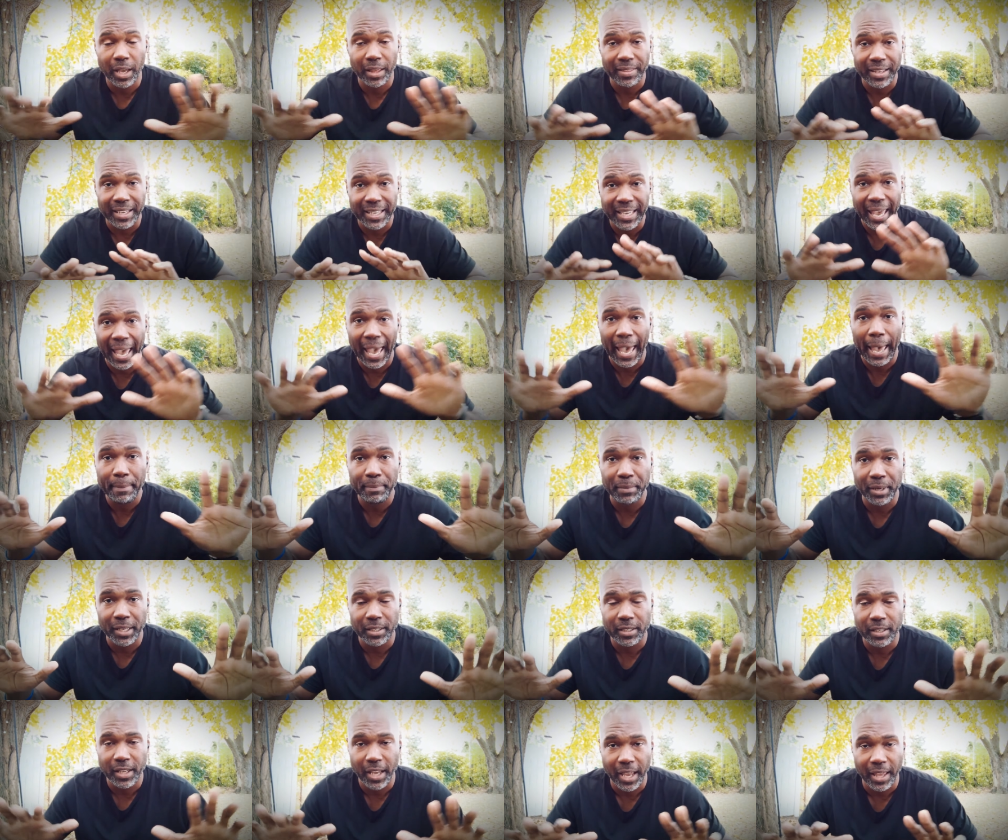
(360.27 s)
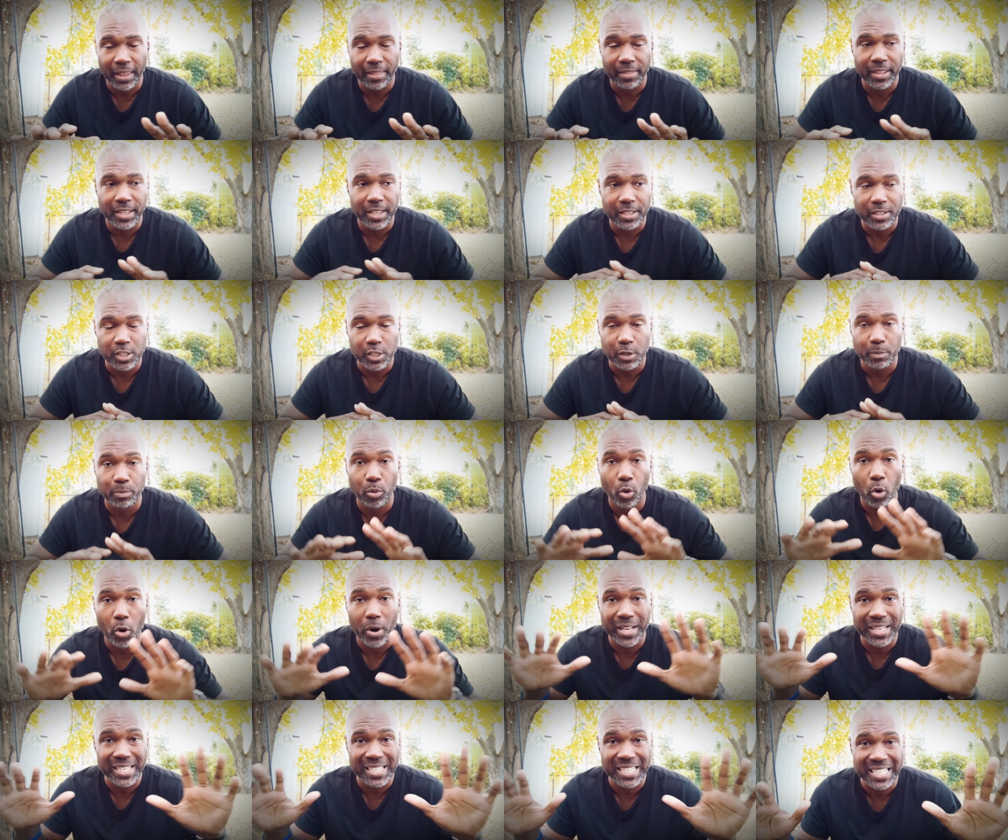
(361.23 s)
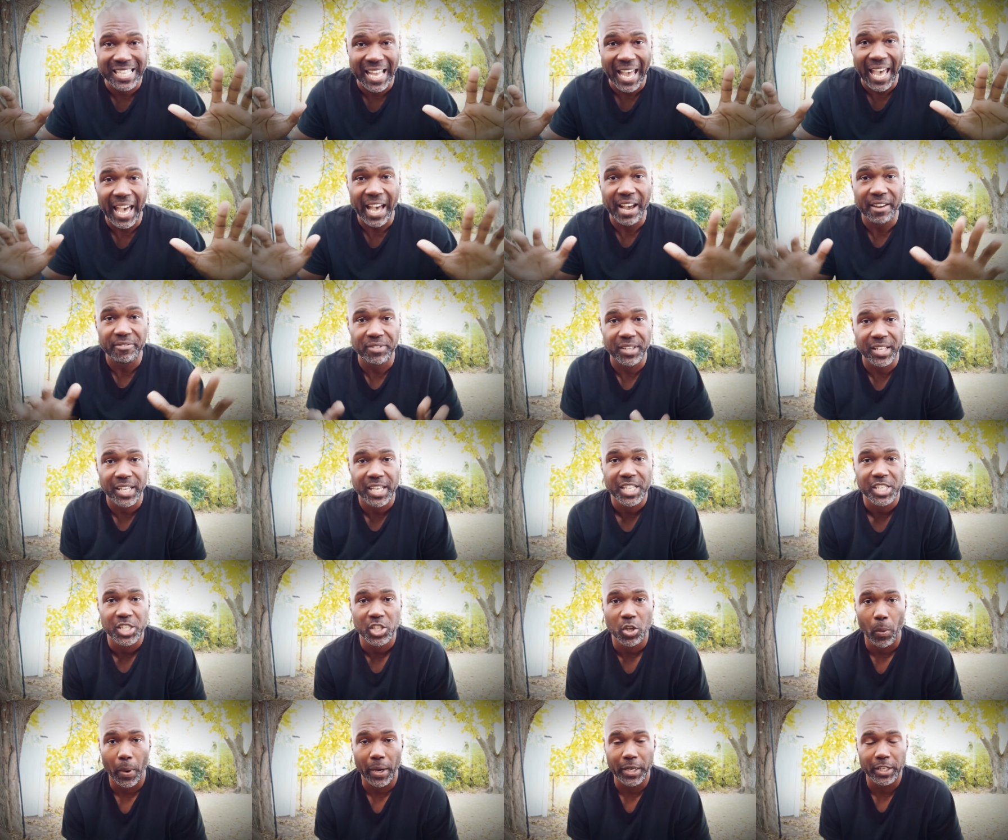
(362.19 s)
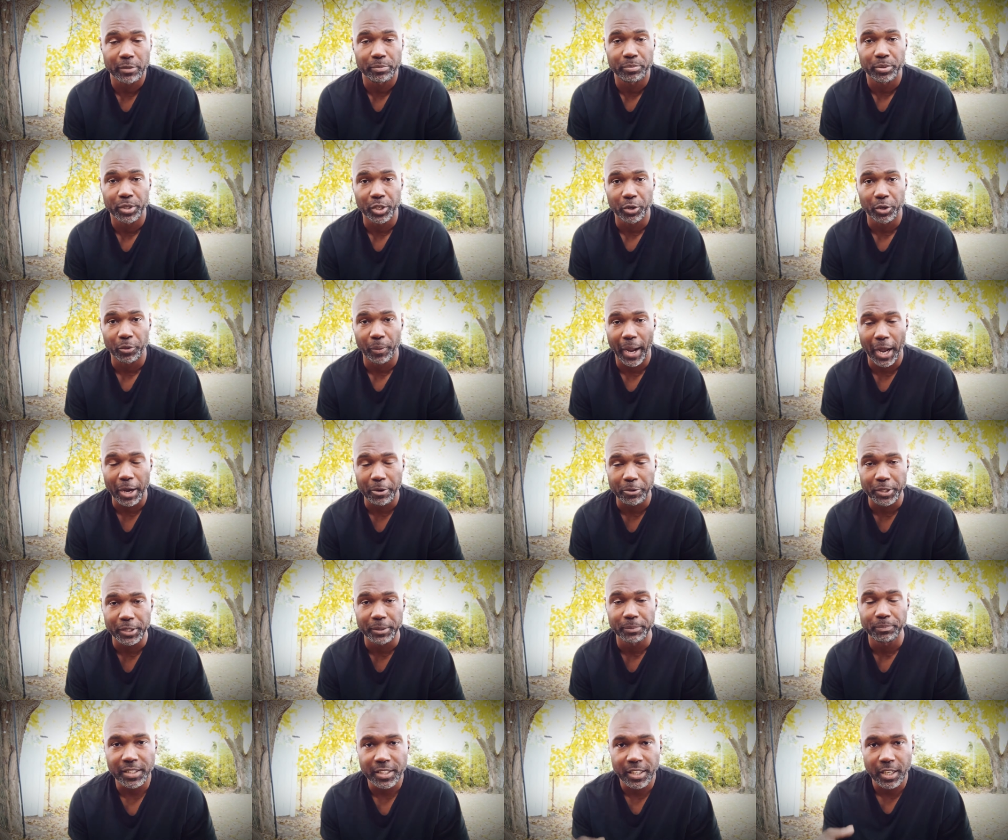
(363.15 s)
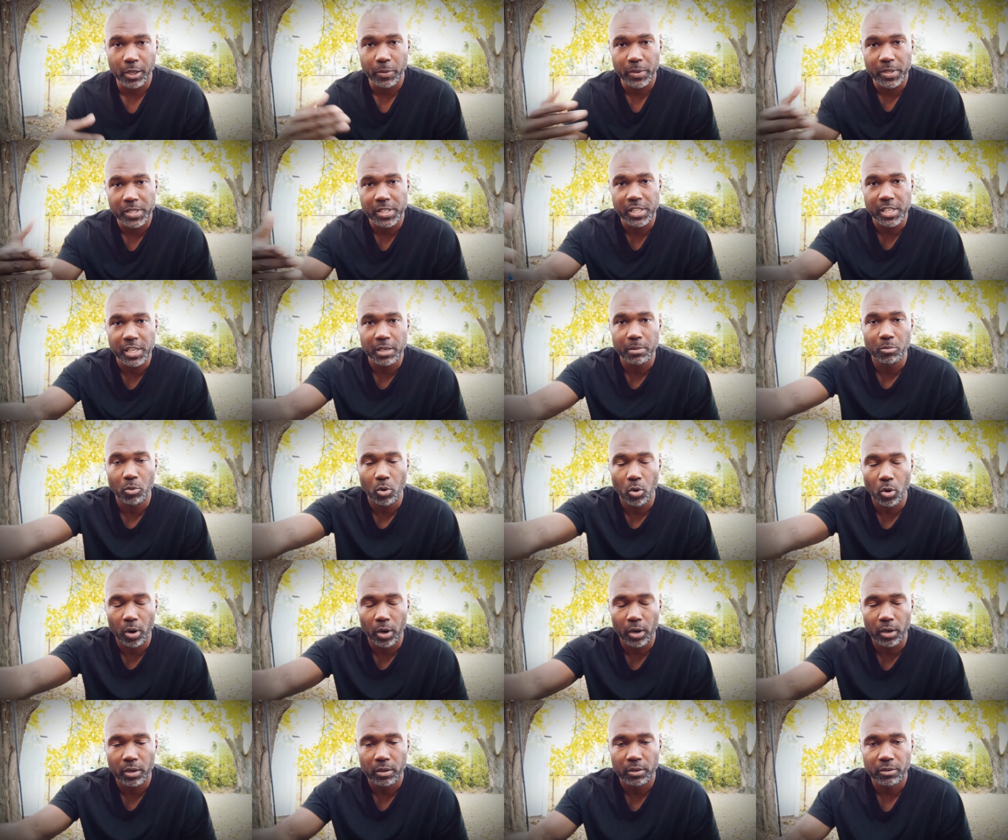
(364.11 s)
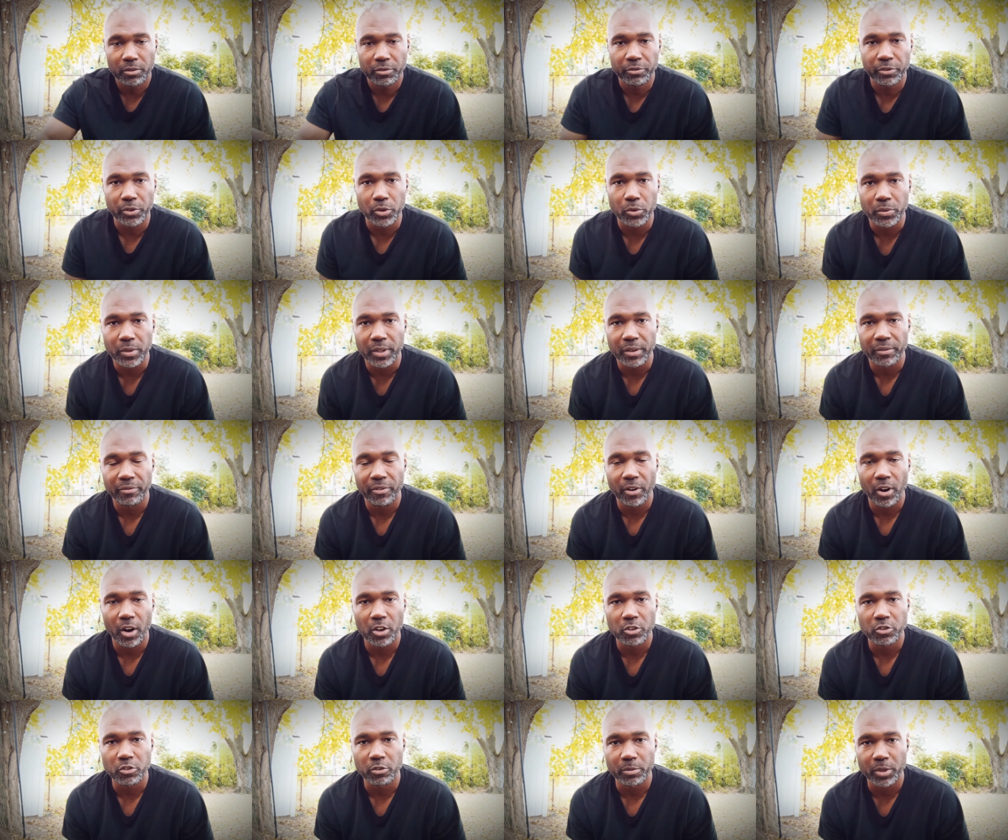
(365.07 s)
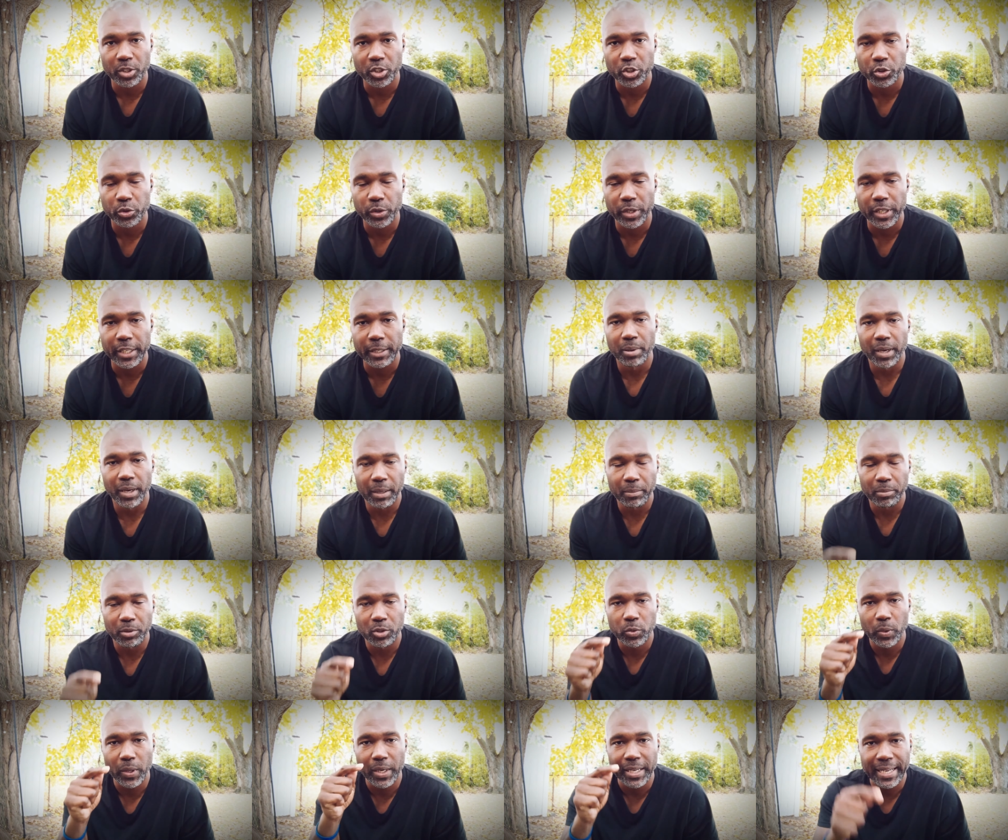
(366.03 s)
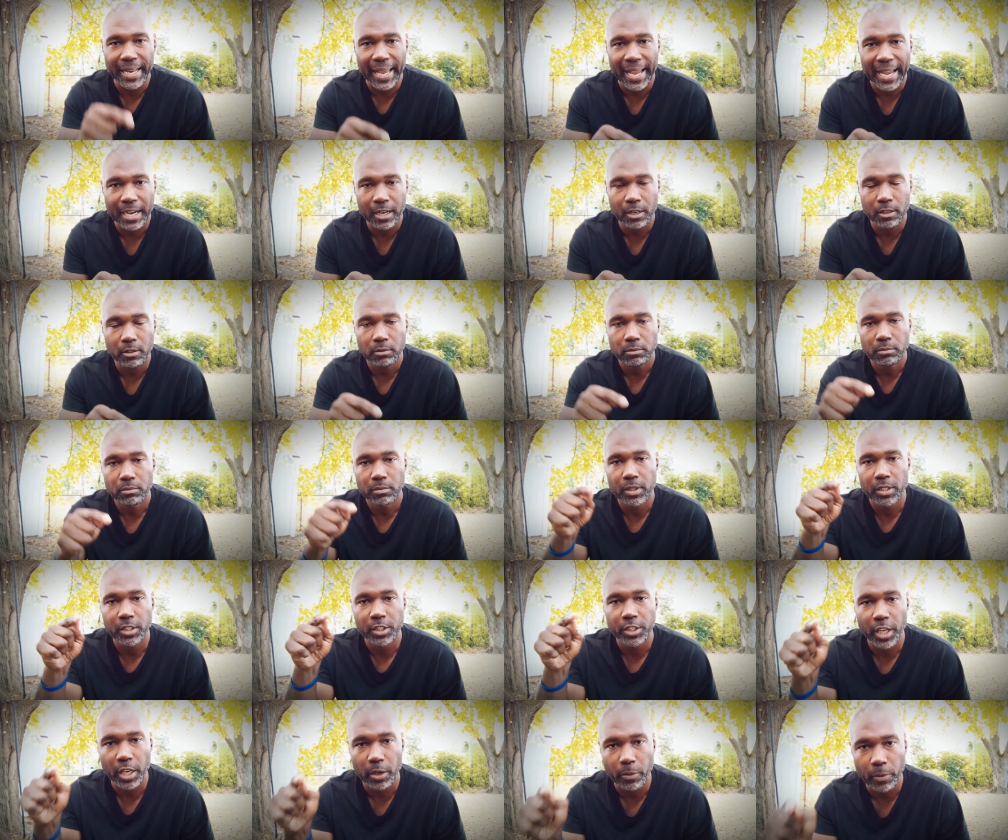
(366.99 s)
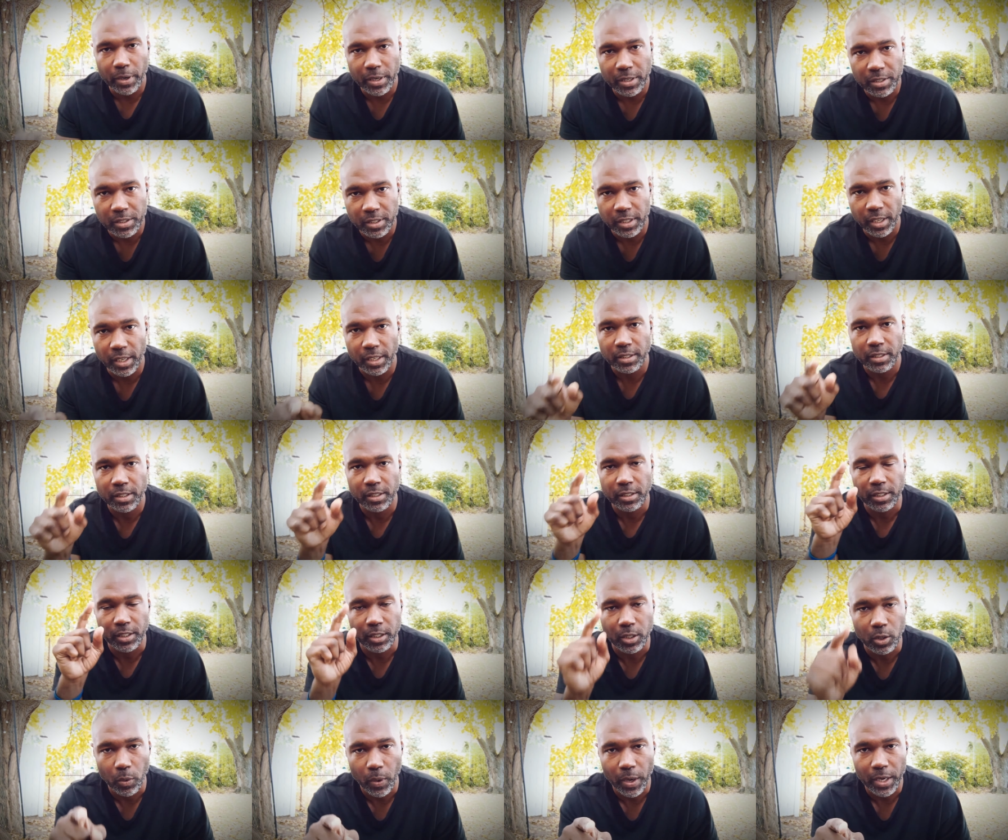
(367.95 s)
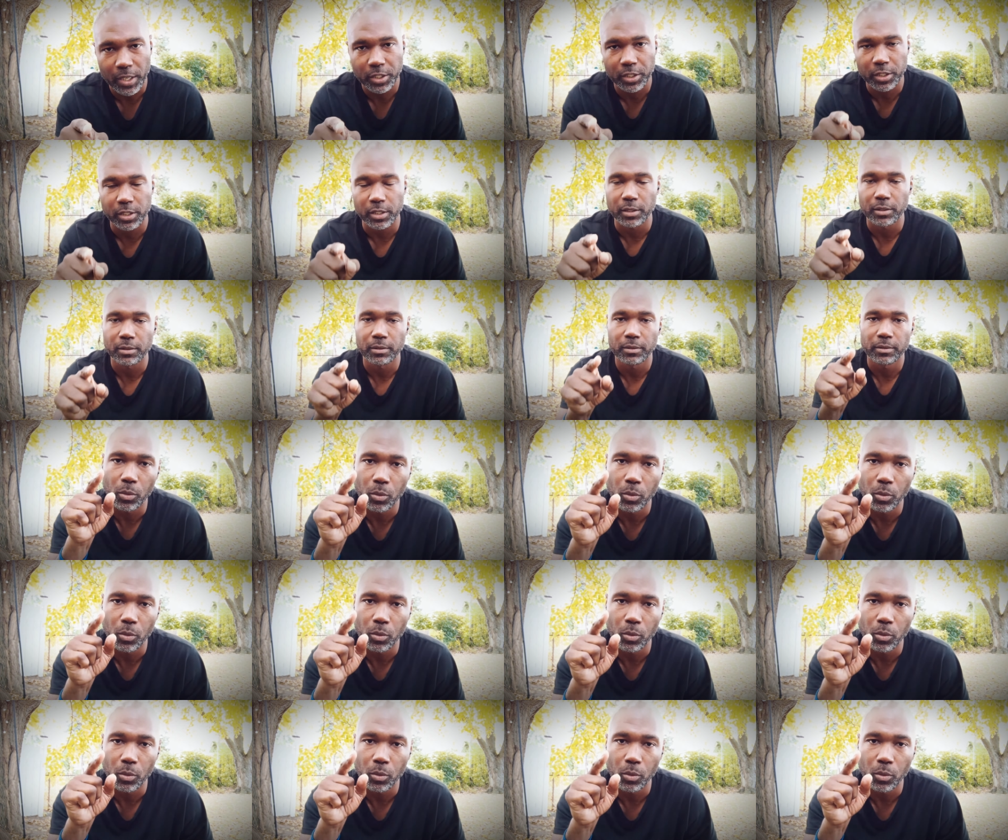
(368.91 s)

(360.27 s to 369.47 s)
and the cabinet and the supporting staff that he's going to put around him until we see more fruits that falls from the tree. But between now and January 6th, it's a question.